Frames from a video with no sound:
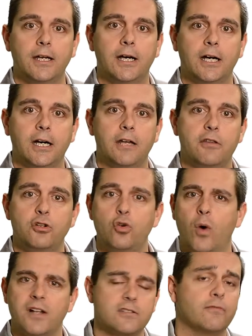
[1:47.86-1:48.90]
and the
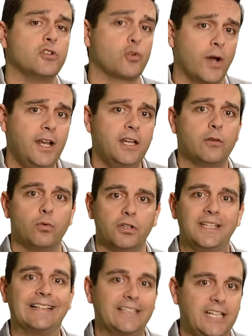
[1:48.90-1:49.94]
nuances of the trading, and really
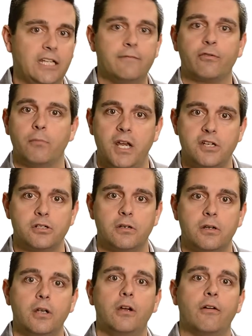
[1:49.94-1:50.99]
glean information
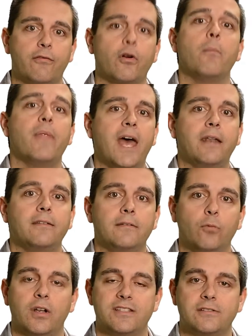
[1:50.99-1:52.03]
from that,
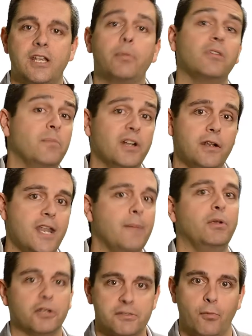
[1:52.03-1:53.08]
what has typically been a
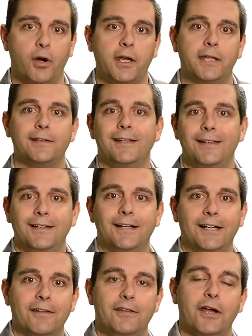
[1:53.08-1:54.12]
nebulous market
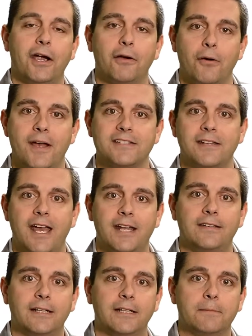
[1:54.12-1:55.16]
that the IRO hasn't had
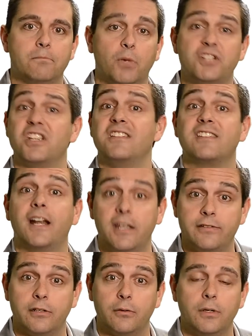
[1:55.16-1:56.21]
much insight
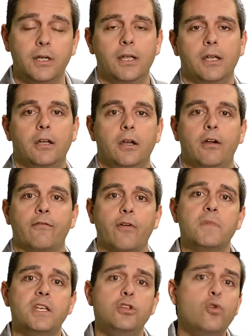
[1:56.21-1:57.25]
into. From
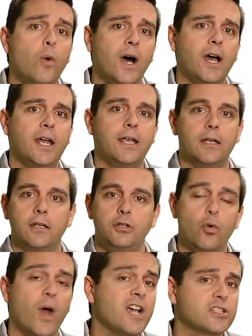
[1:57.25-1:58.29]
the UI
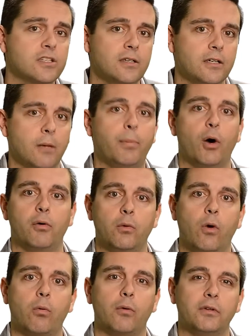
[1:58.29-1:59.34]
UX component,
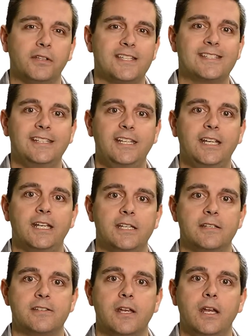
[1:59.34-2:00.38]
what we're really seeing
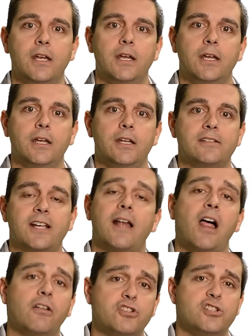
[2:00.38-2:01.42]
is
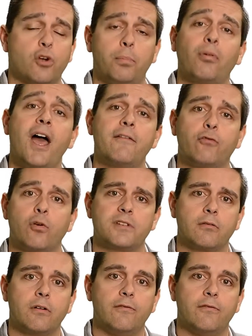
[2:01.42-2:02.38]
technologies or platforms that are